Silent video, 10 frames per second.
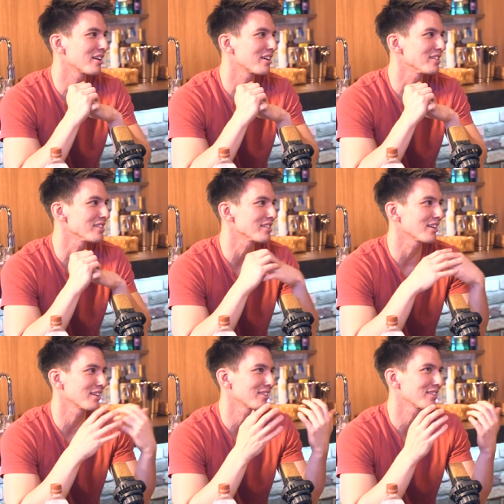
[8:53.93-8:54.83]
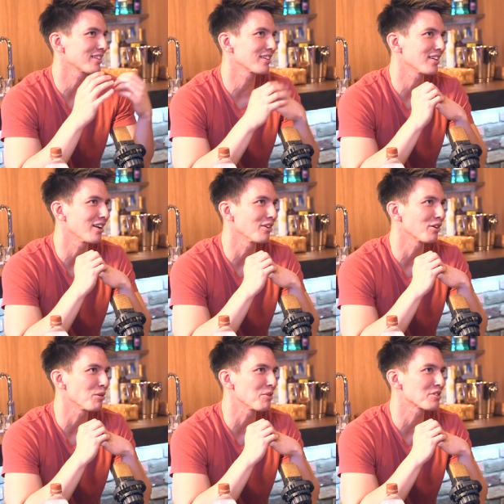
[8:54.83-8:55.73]
because it's I don't
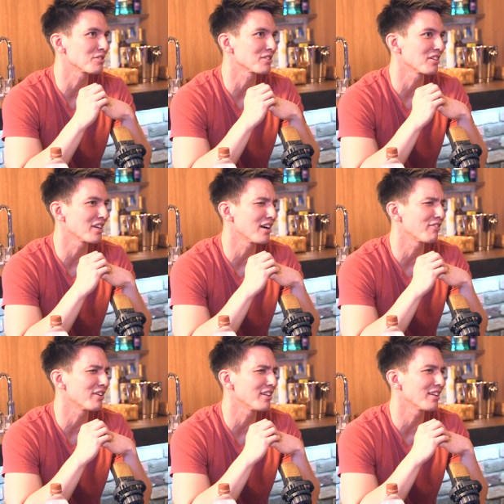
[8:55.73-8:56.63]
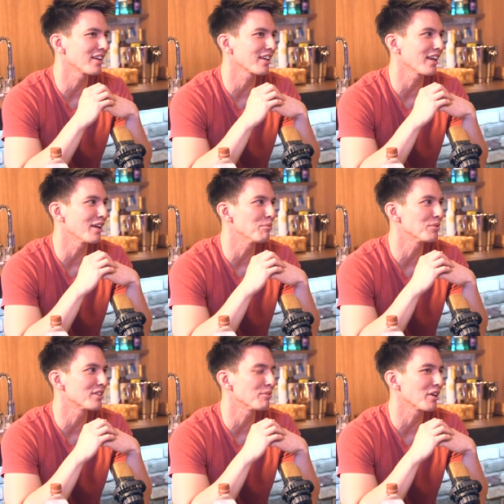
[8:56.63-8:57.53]
know. Commercials are not really
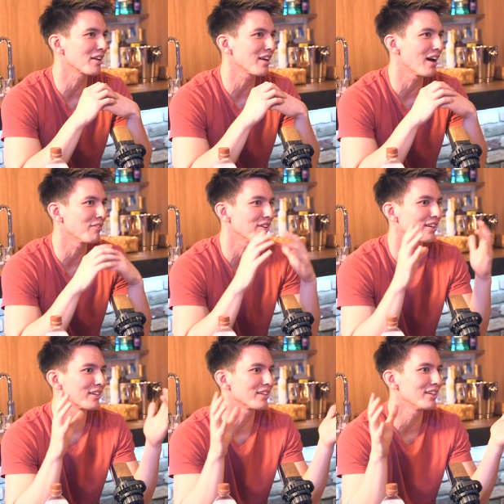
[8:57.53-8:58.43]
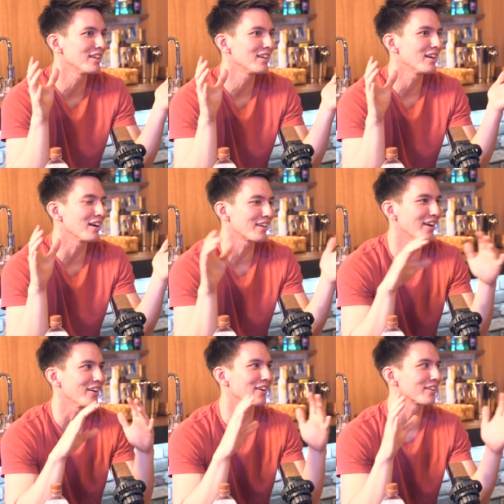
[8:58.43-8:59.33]
aimed to have a
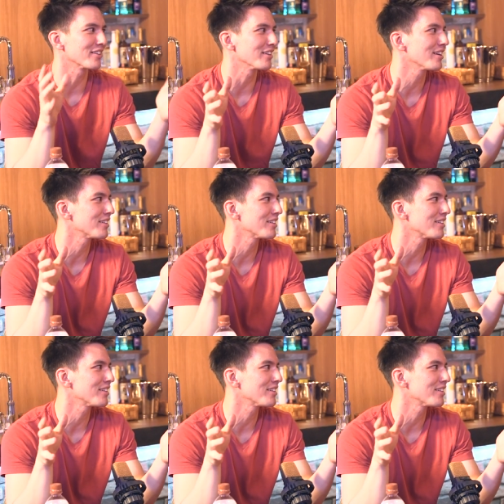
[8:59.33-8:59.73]
character.